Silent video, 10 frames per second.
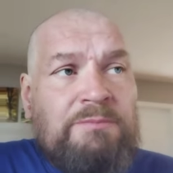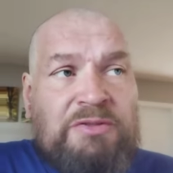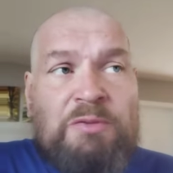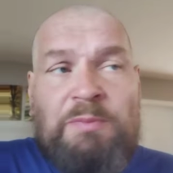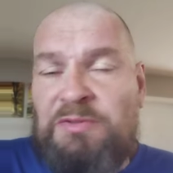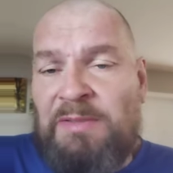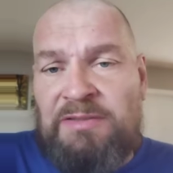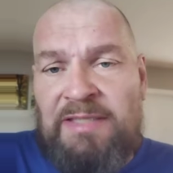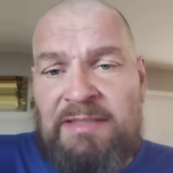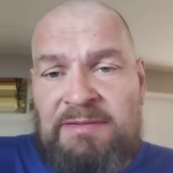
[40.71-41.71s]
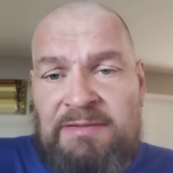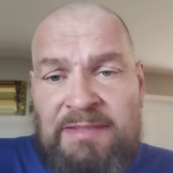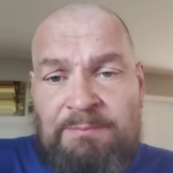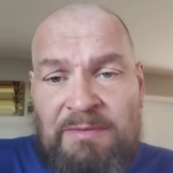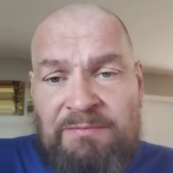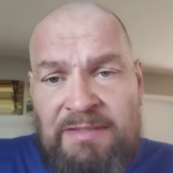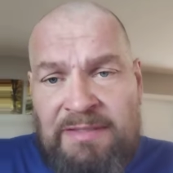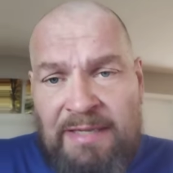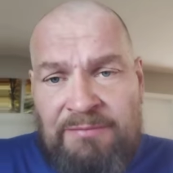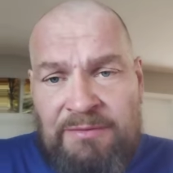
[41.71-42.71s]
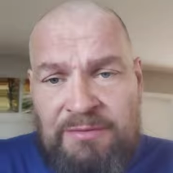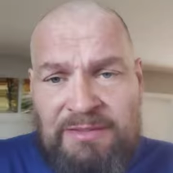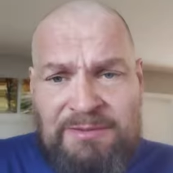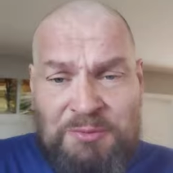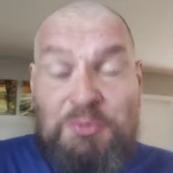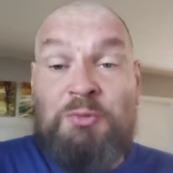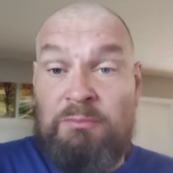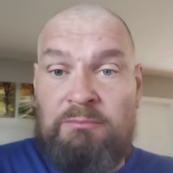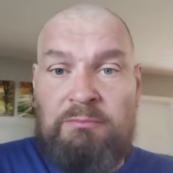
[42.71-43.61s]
super special thanks to my friend Dave and Chris, who